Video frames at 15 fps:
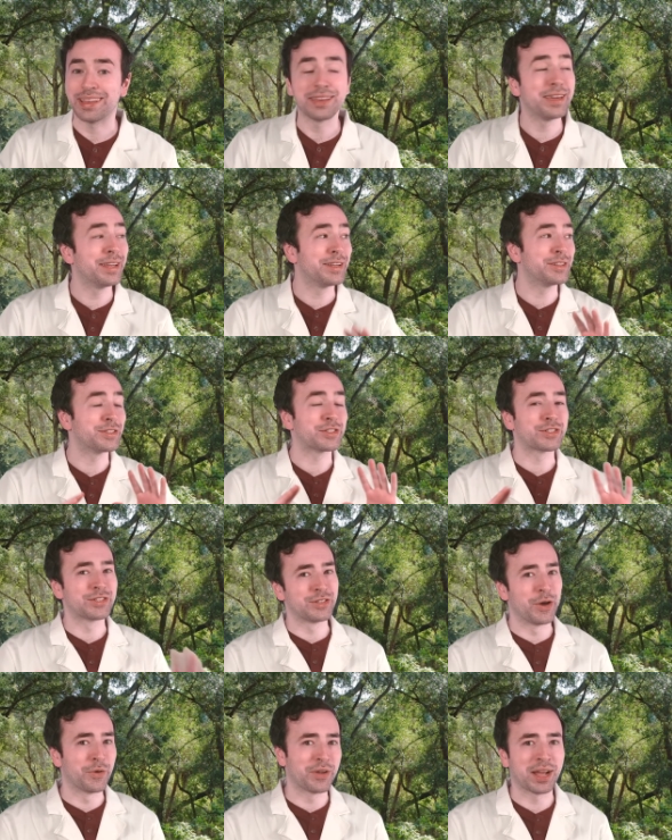It is
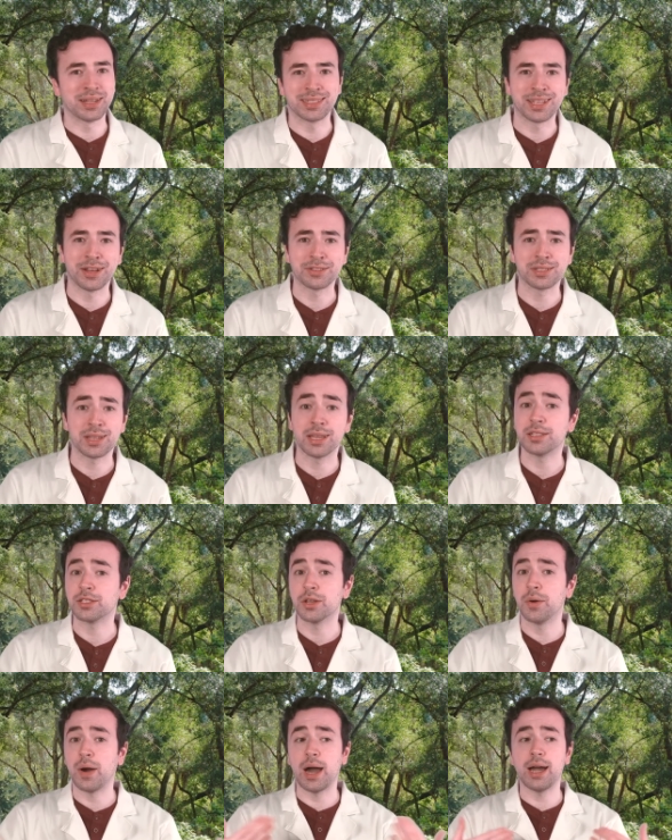so nice out today,
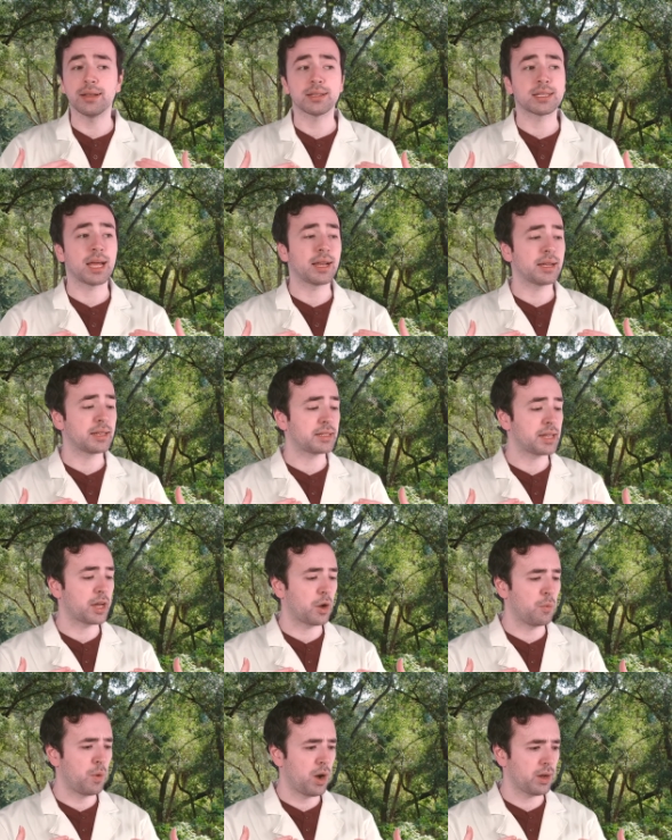so I decided to take a
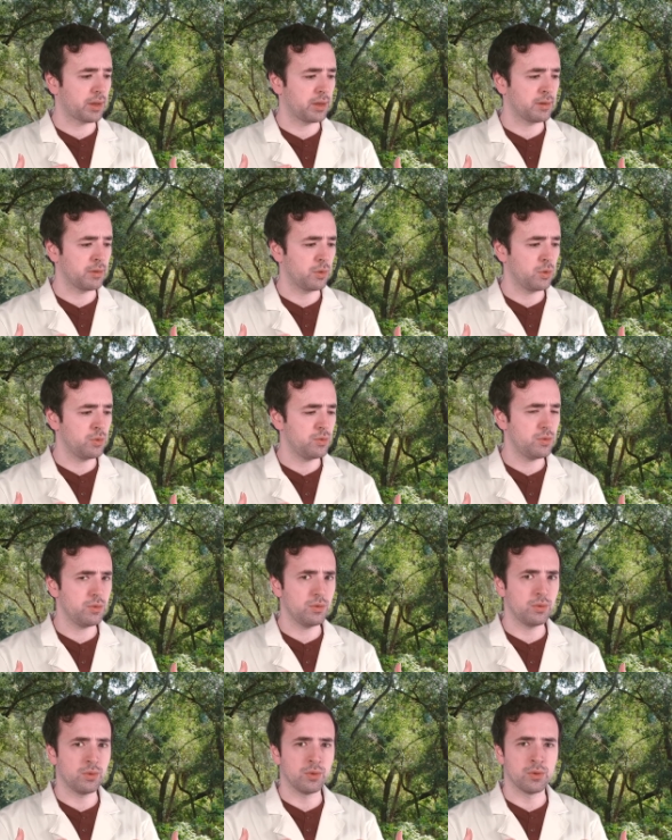walk and
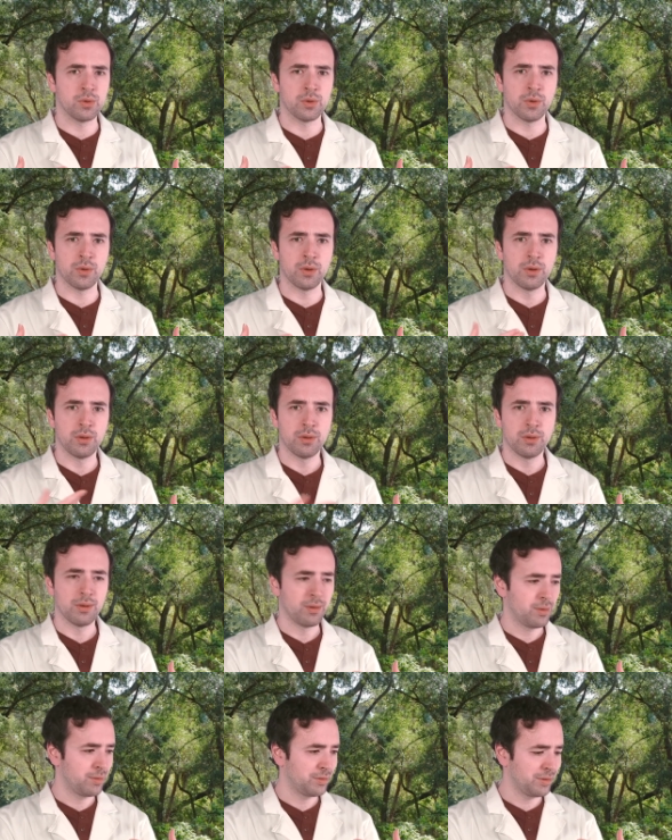ooh,
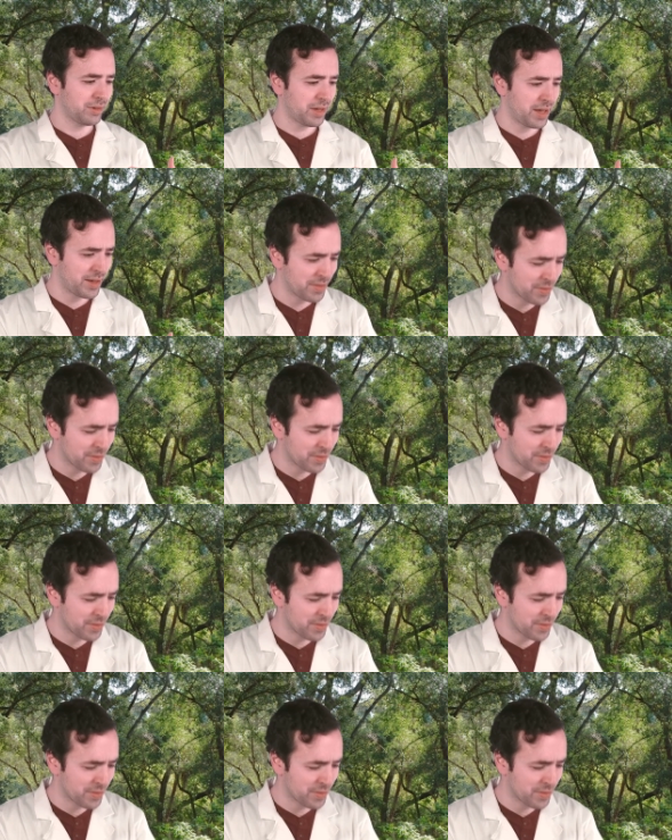look at